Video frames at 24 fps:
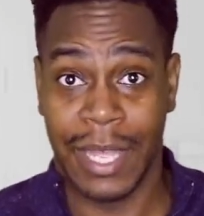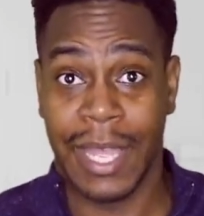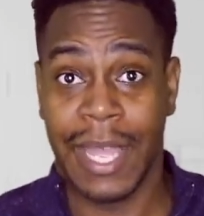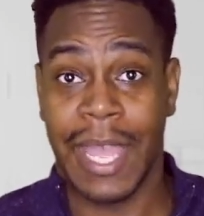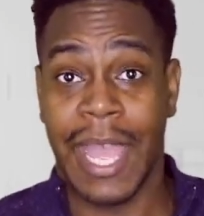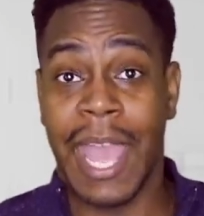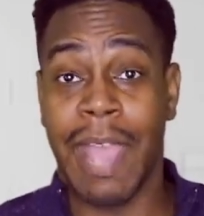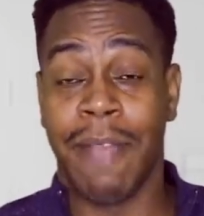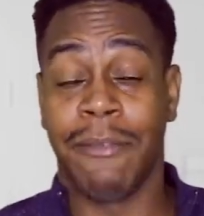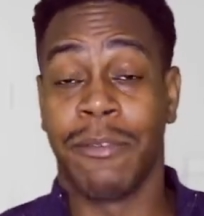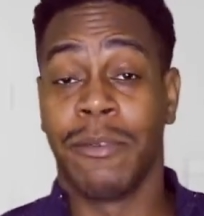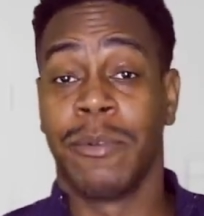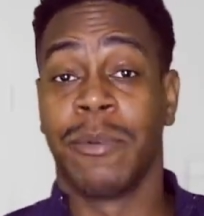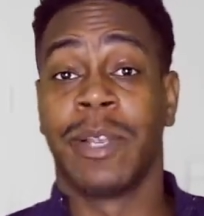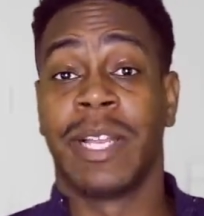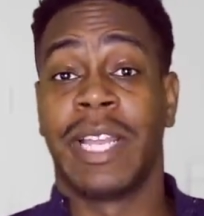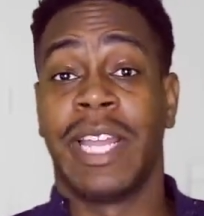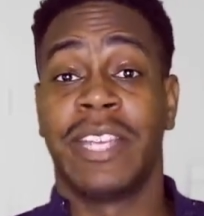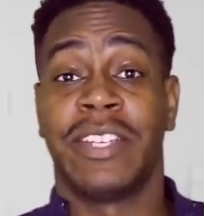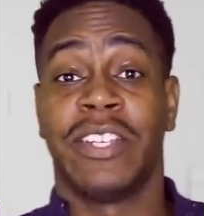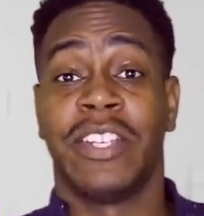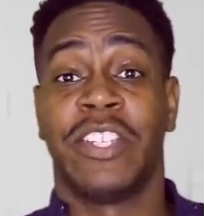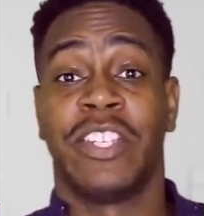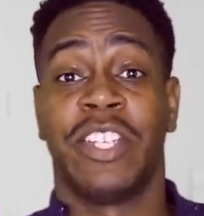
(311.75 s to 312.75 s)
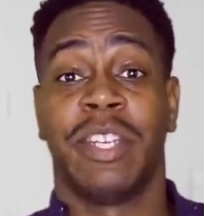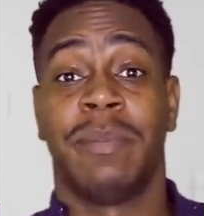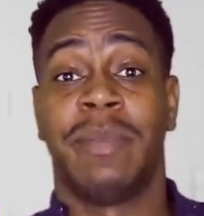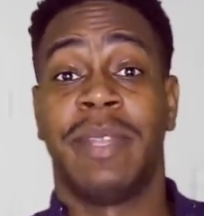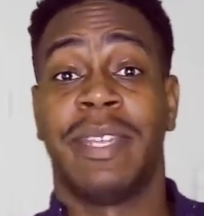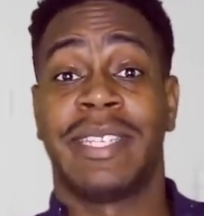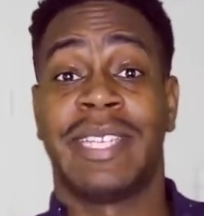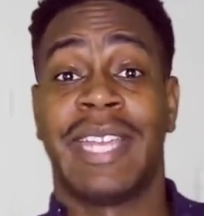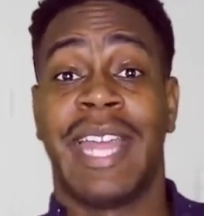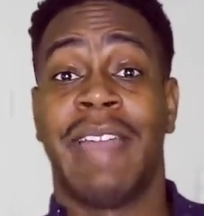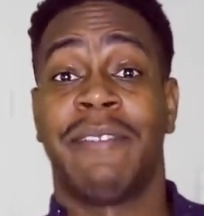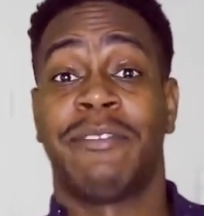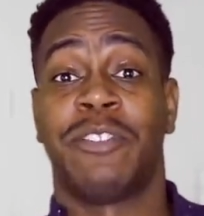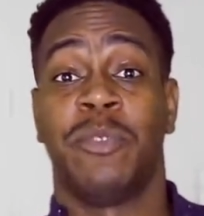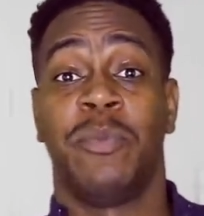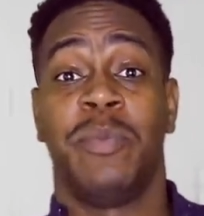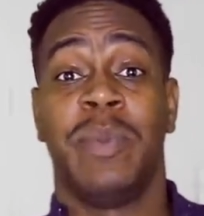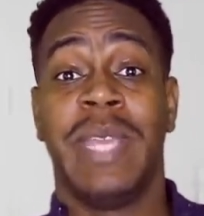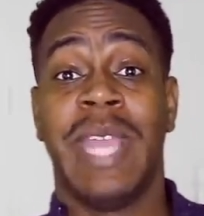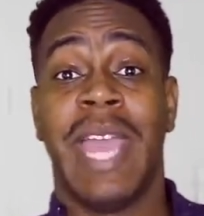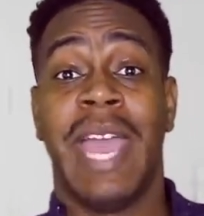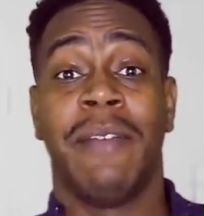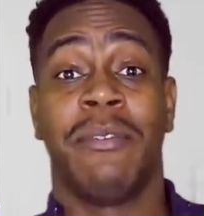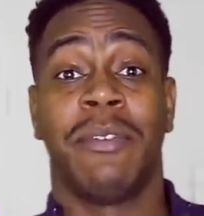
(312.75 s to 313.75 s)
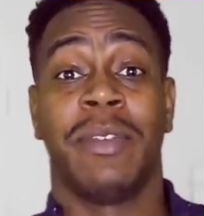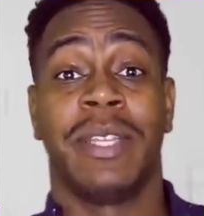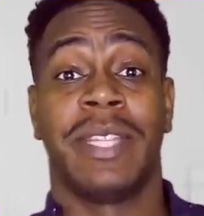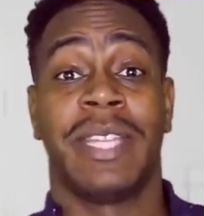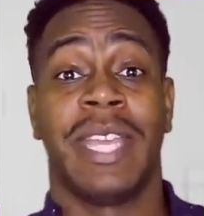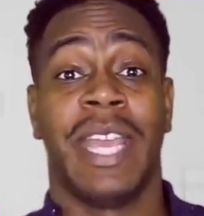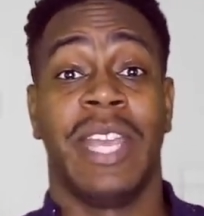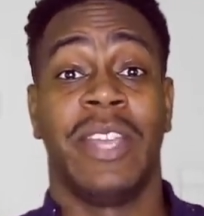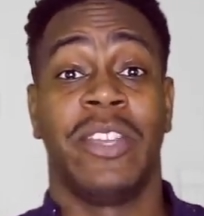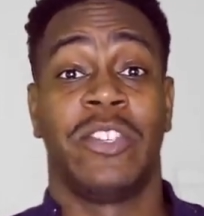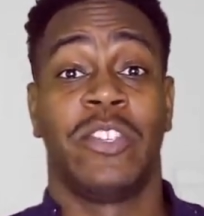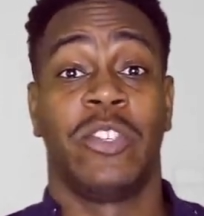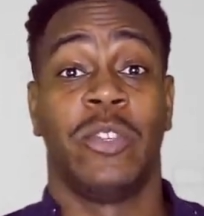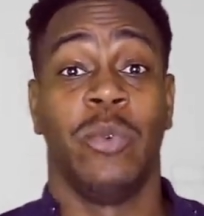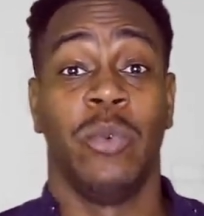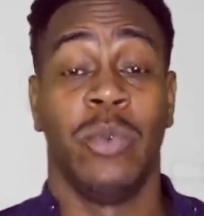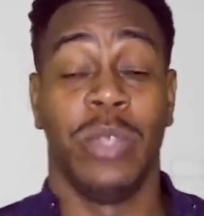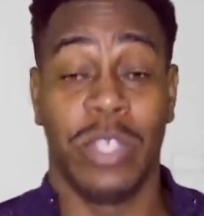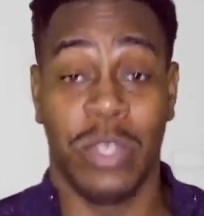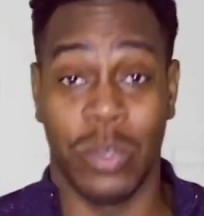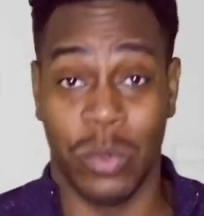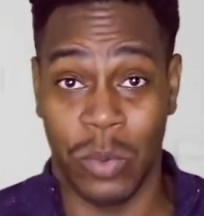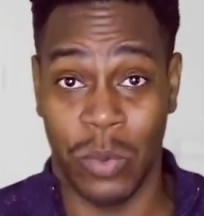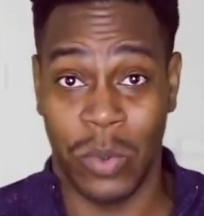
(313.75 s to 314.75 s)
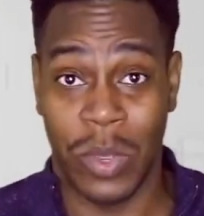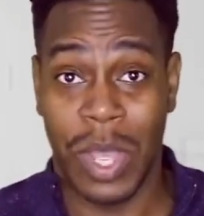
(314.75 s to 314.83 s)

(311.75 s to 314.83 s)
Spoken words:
Every relationship doesn't have to be everything to you.